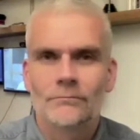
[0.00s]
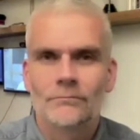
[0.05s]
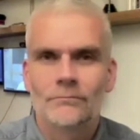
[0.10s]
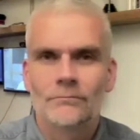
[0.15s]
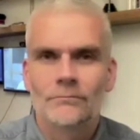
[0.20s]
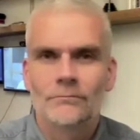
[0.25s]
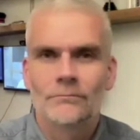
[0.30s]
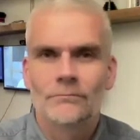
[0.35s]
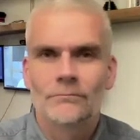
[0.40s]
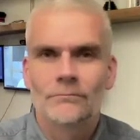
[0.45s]

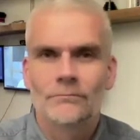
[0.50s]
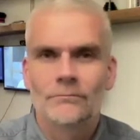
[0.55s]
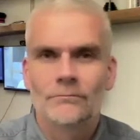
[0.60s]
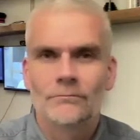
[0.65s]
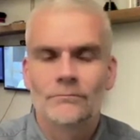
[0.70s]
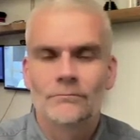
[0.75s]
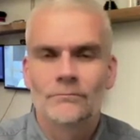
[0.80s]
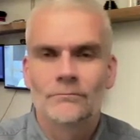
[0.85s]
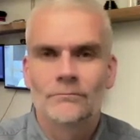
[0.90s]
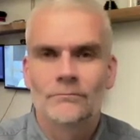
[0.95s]

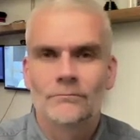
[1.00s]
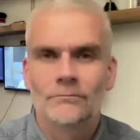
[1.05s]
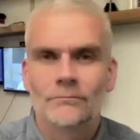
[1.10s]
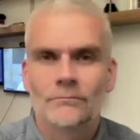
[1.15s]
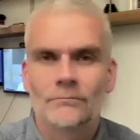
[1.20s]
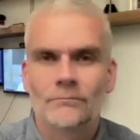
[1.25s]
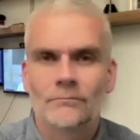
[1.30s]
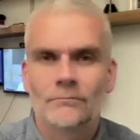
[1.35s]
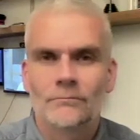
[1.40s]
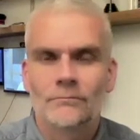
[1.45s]

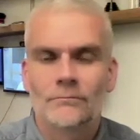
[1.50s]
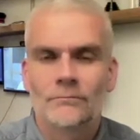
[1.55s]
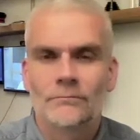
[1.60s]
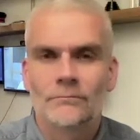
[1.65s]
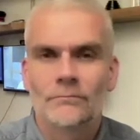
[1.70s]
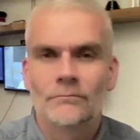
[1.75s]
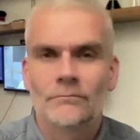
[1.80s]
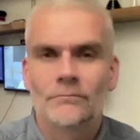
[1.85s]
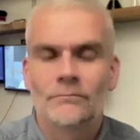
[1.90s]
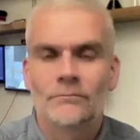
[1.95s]

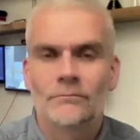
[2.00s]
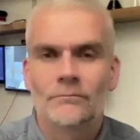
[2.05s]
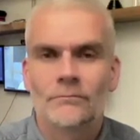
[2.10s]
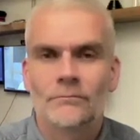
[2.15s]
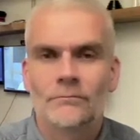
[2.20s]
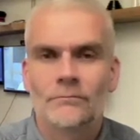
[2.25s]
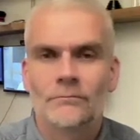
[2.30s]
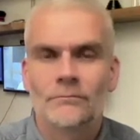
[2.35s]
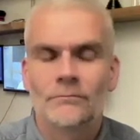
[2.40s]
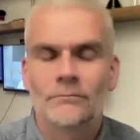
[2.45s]

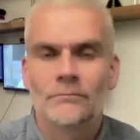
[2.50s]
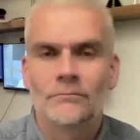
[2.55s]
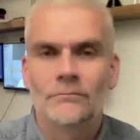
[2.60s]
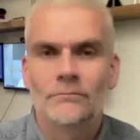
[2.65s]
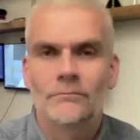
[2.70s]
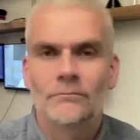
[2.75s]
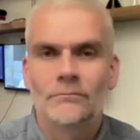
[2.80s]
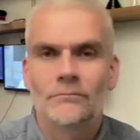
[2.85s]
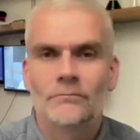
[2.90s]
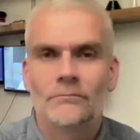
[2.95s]

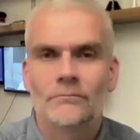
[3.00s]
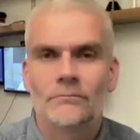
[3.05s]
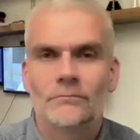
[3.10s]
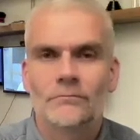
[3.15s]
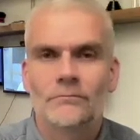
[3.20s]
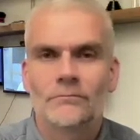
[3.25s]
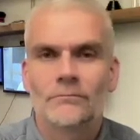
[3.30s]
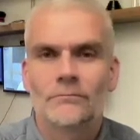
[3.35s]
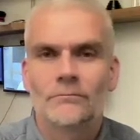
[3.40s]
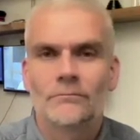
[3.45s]

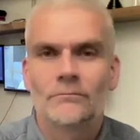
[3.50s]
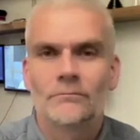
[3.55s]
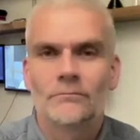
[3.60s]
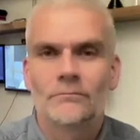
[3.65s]
[no speech]